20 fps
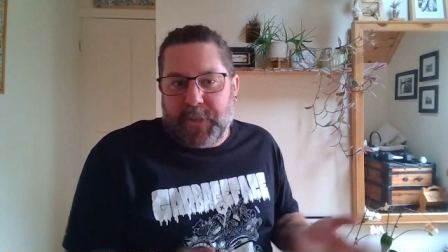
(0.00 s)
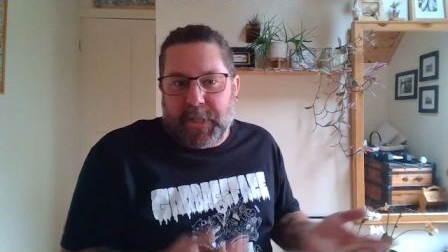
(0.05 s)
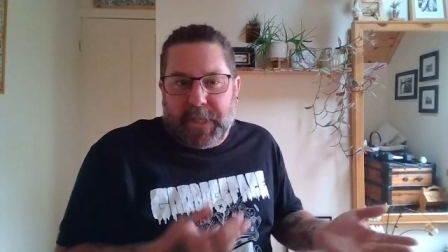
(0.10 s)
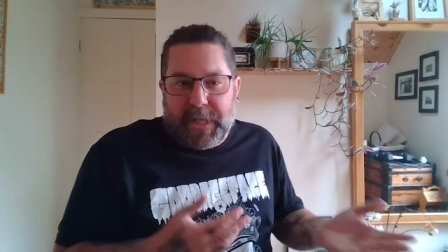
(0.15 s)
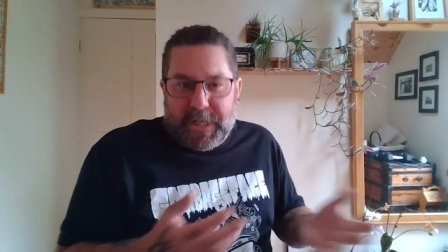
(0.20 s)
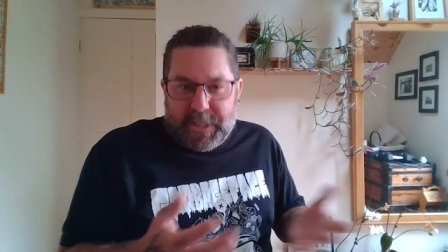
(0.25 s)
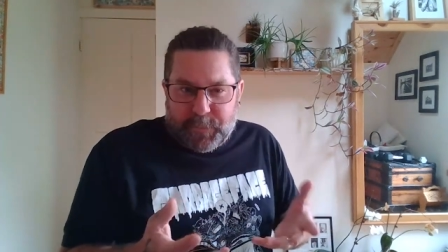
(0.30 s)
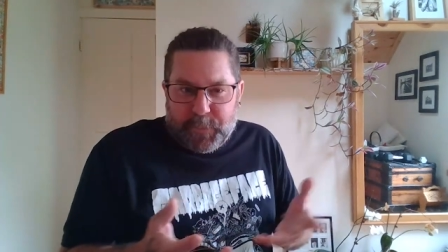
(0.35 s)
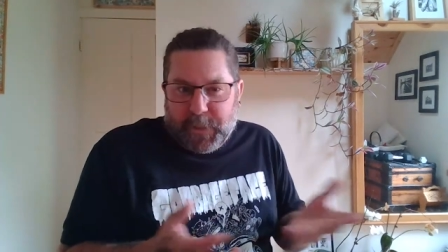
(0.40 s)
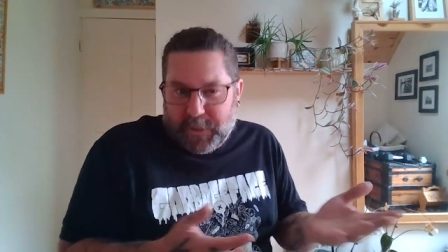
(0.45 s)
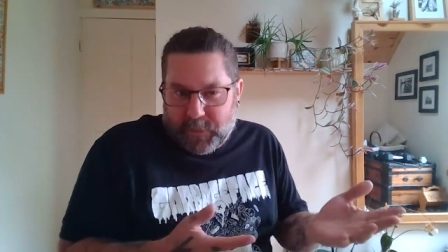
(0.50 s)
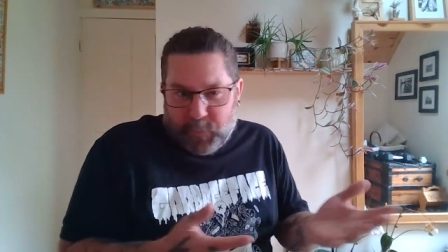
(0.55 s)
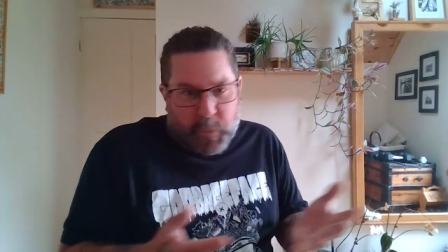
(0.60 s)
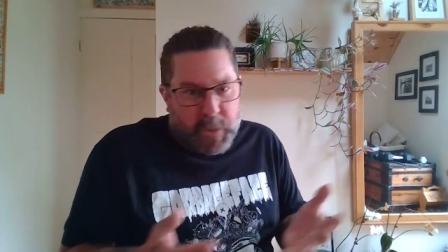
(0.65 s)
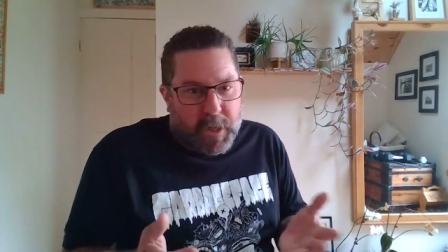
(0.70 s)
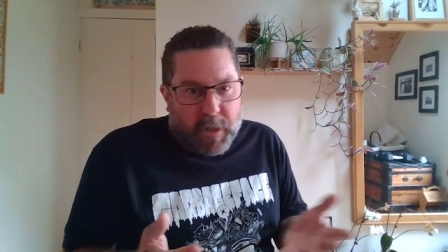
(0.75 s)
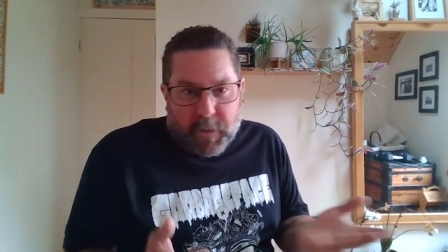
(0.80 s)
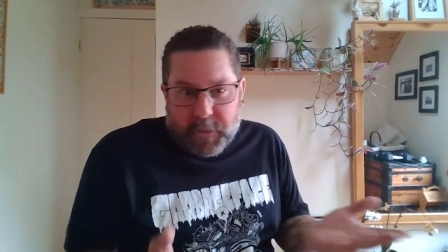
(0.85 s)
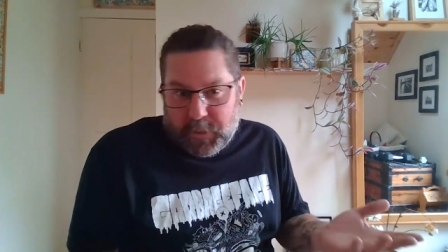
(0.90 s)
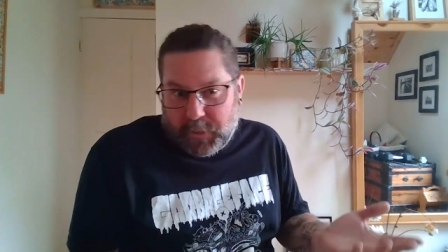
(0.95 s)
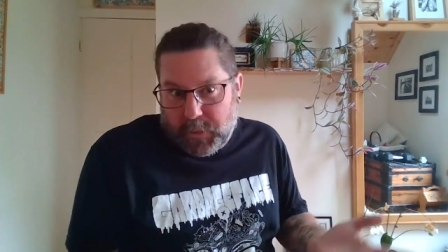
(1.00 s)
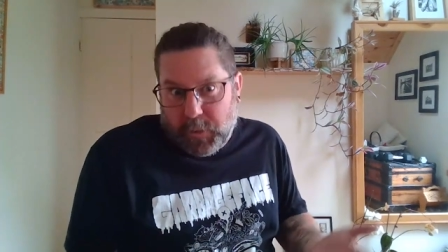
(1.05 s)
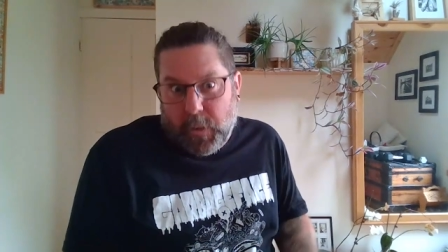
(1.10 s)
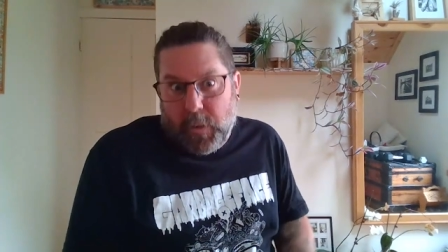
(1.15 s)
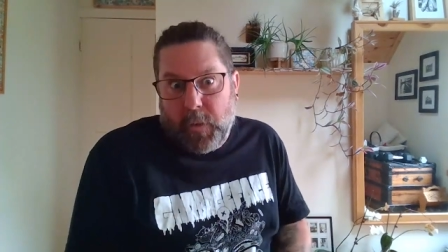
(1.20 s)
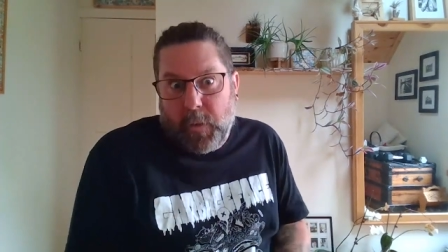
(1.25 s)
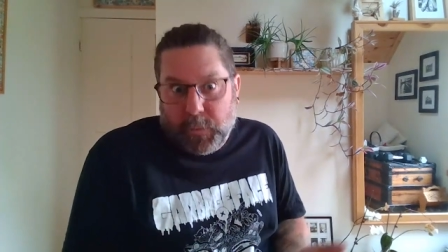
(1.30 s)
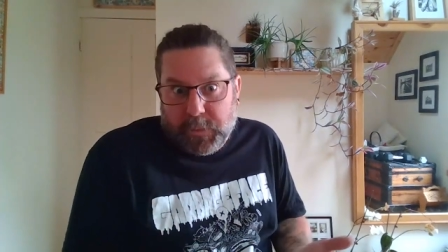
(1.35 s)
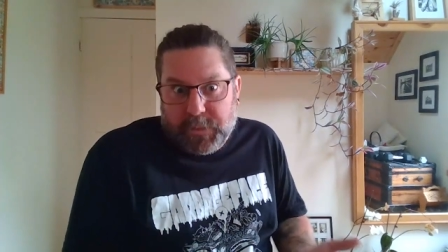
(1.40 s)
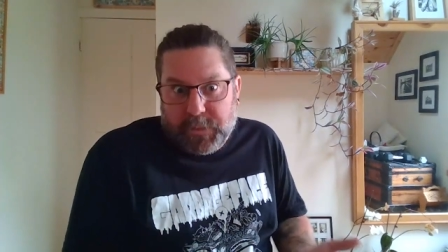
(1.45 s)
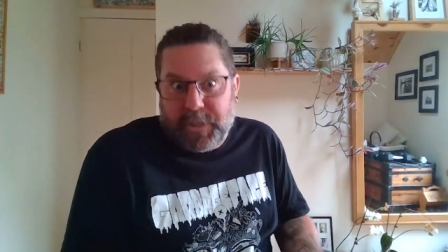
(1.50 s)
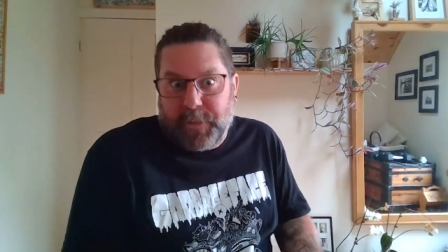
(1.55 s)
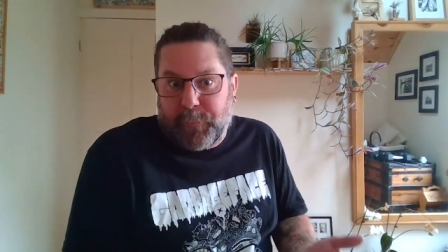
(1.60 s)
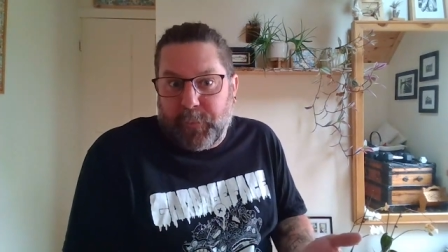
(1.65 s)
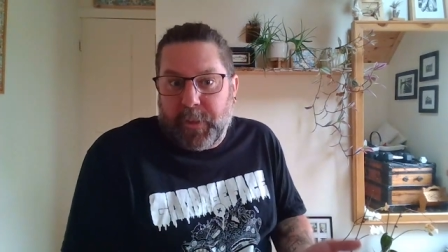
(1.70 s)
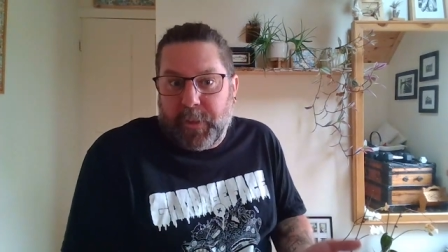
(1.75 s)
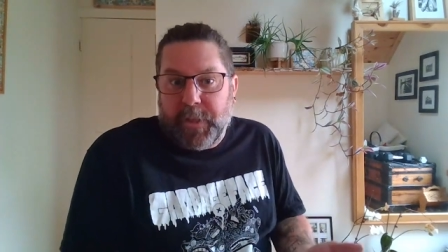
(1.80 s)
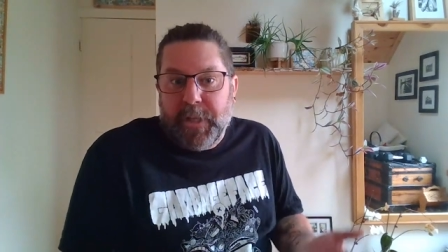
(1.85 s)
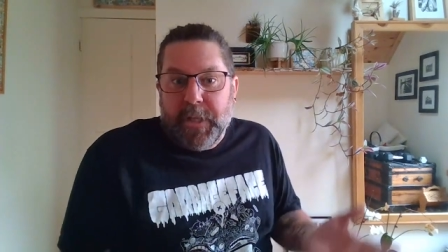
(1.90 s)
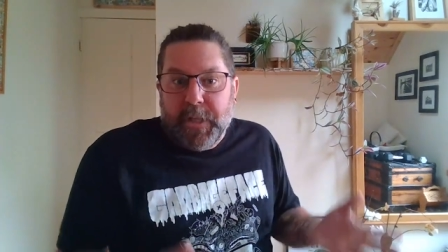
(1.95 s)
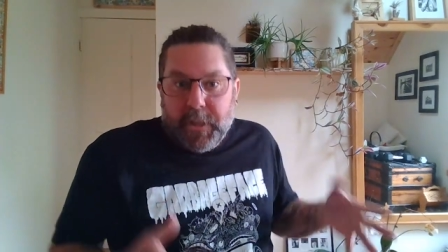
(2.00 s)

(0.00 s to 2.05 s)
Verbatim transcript: I guess, because we are so different.